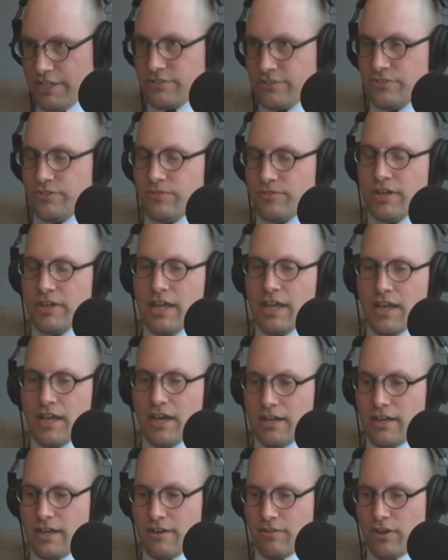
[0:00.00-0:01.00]
So
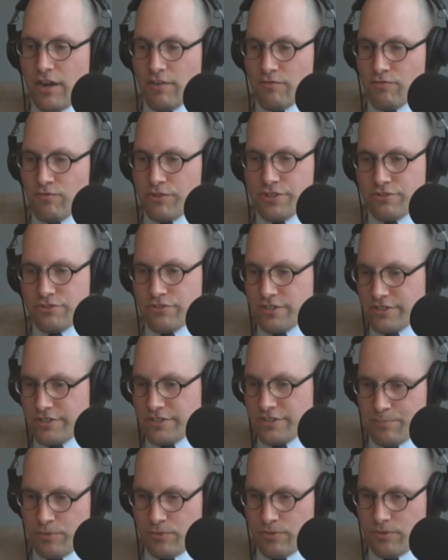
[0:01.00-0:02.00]
a really good
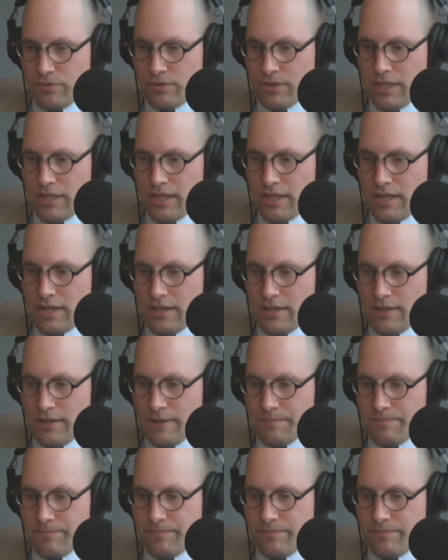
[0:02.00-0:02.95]
example, if